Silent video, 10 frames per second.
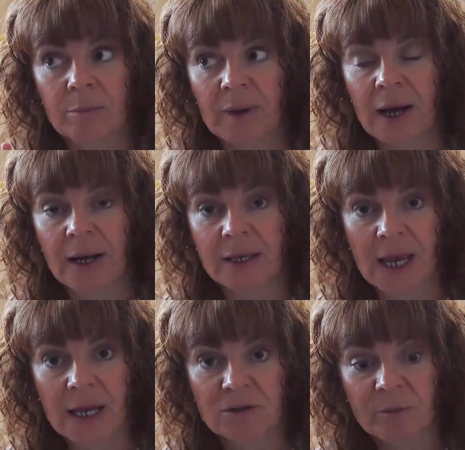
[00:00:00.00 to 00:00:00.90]
buy
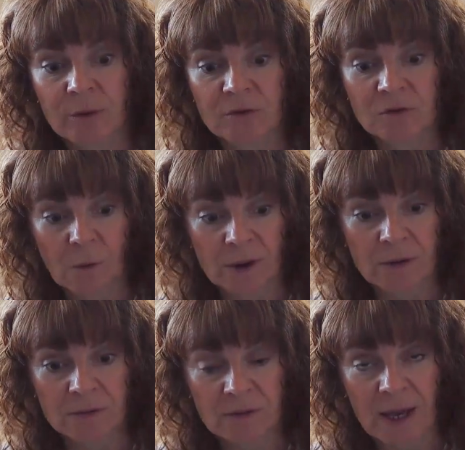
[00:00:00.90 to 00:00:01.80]
cashmere
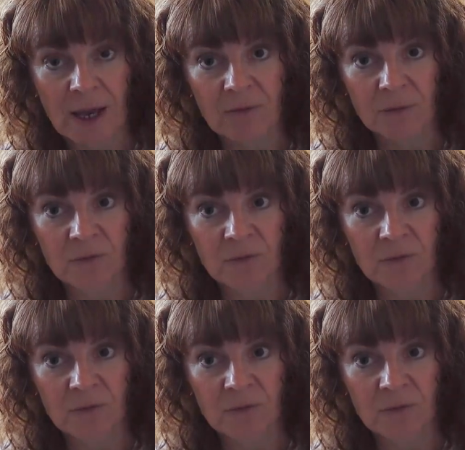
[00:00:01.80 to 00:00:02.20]
sweaters that have a